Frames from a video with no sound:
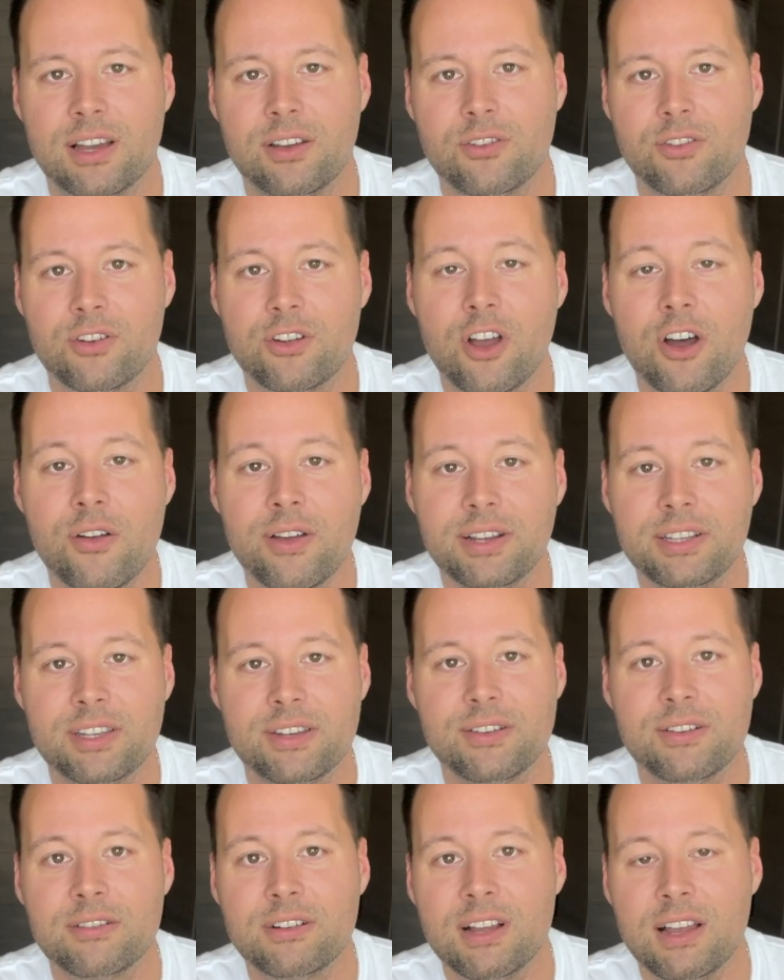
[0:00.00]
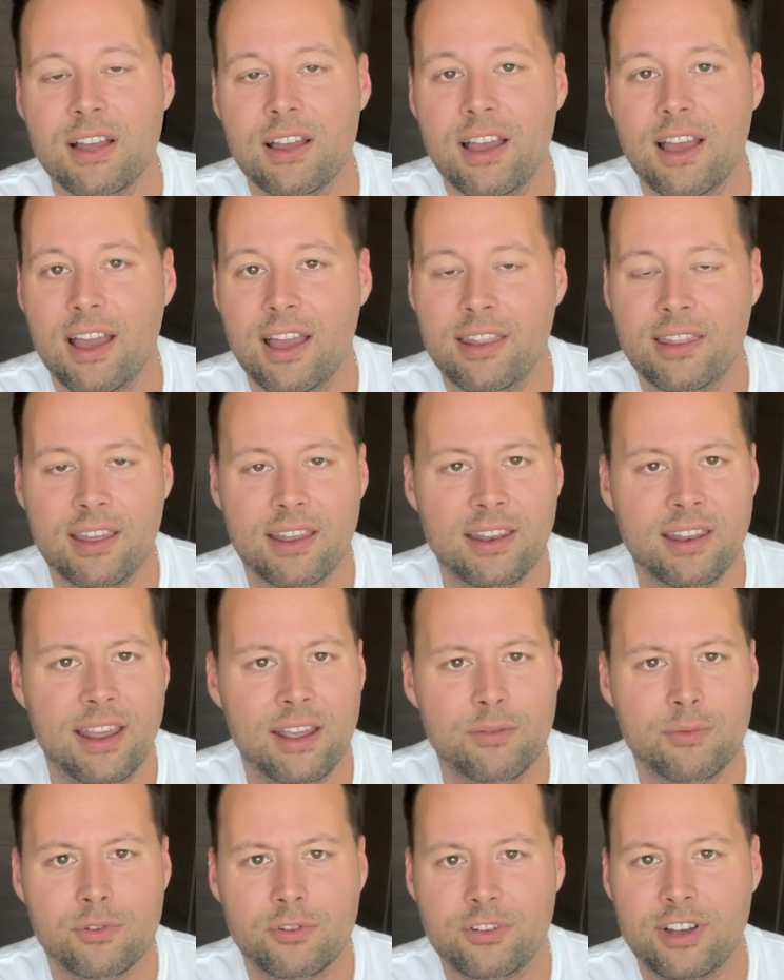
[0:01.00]
you're going to, and then they
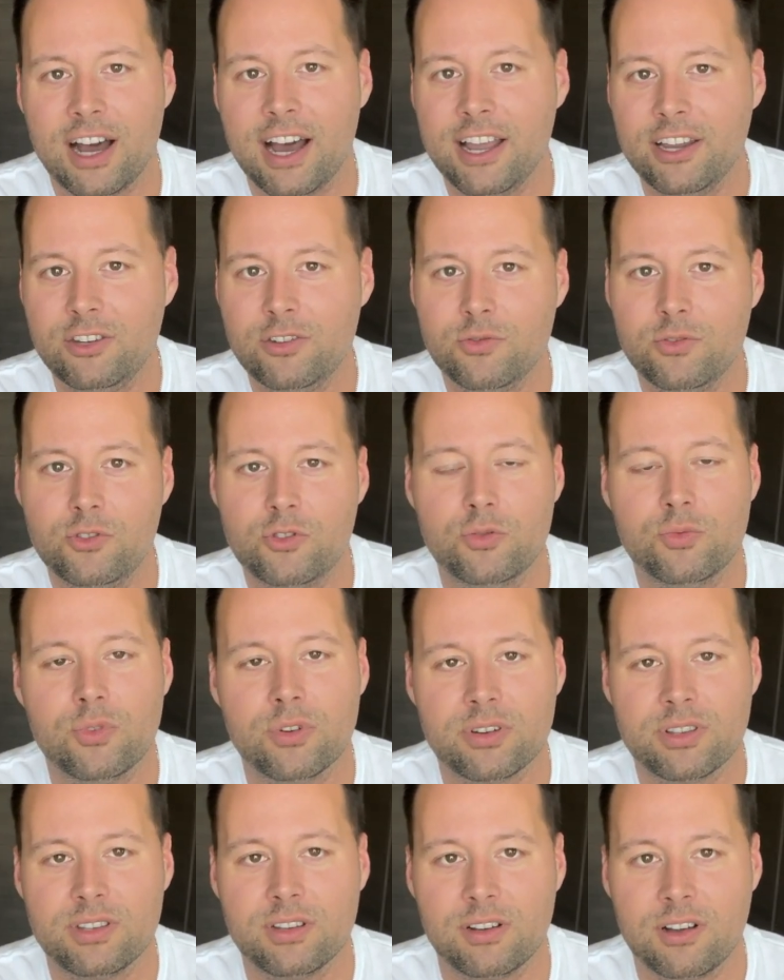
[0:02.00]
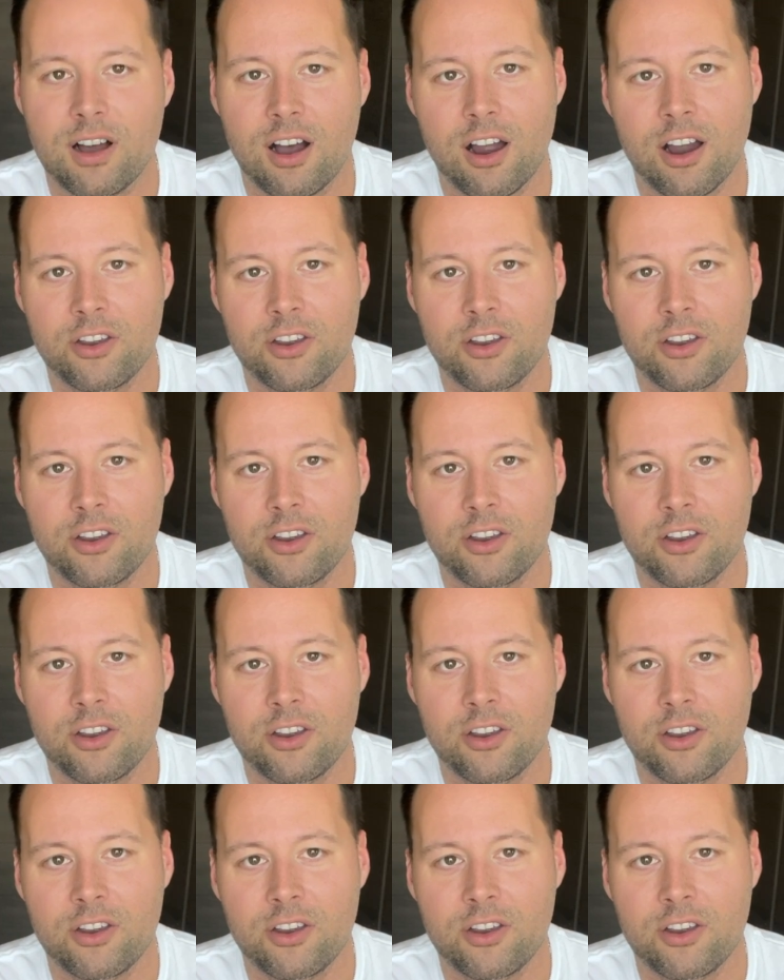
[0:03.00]
will guide you towards the car.